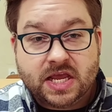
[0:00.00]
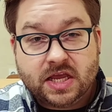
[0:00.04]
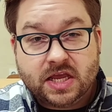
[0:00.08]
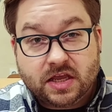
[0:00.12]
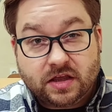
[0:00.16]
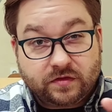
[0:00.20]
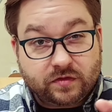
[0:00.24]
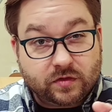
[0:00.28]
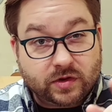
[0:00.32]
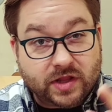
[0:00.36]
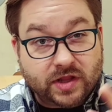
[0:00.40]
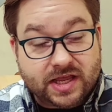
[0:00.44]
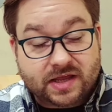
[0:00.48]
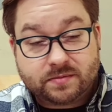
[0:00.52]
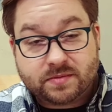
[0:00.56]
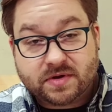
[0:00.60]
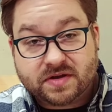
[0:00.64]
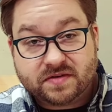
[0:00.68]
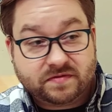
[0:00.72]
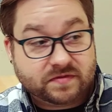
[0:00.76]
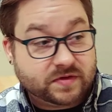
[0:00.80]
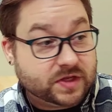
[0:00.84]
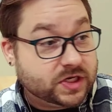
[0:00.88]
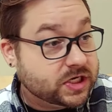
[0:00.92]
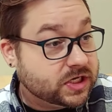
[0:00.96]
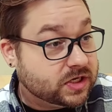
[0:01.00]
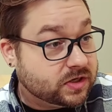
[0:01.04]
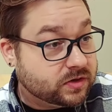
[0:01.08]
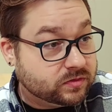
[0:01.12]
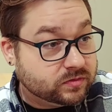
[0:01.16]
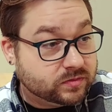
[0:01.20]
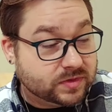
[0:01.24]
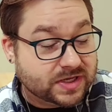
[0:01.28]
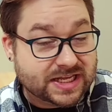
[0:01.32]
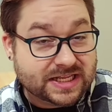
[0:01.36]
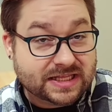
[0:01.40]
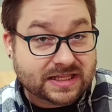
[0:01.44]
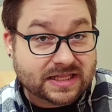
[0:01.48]
If you like my
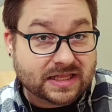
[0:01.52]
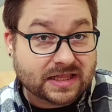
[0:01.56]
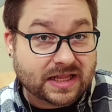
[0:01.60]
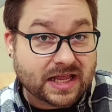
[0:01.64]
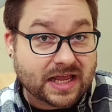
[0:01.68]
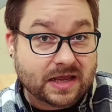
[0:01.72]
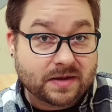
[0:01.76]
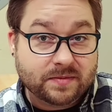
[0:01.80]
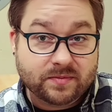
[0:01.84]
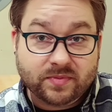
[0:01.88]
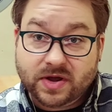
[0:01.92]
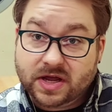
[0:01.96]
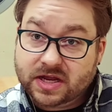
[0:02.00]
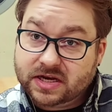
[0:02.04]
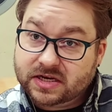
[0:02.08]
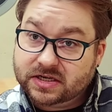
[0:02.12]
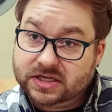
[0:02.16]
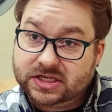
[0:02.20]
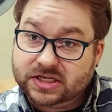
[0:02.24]
video, hit the like button